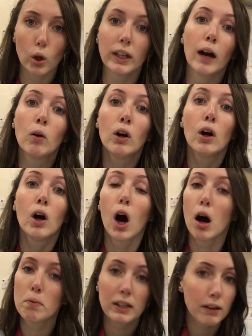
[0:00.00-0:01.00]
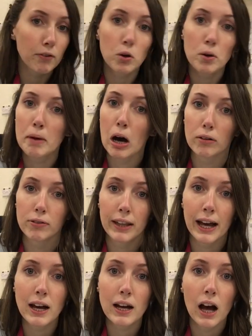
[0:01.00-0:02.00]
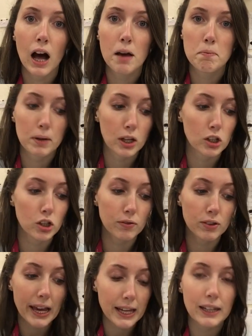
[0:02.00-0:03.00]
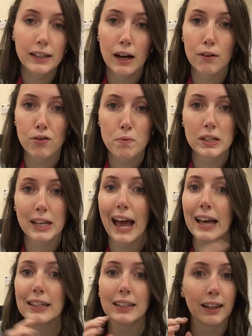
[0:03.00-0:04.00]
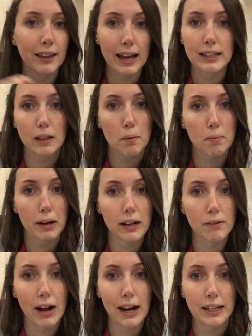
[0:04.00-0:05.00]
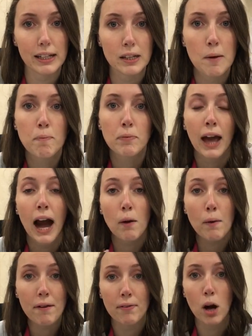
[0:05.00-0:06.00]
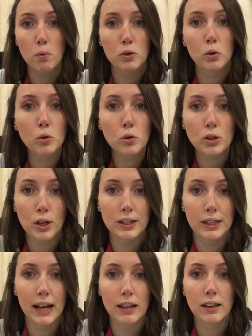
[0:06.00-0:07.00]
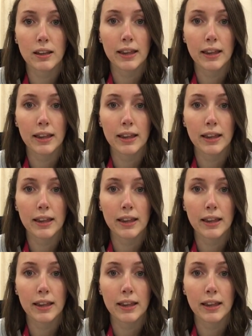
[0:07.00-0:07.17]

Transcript: Now, I would give you a mark for that because you've taken that from the text and that is completely valid. However, I would also say that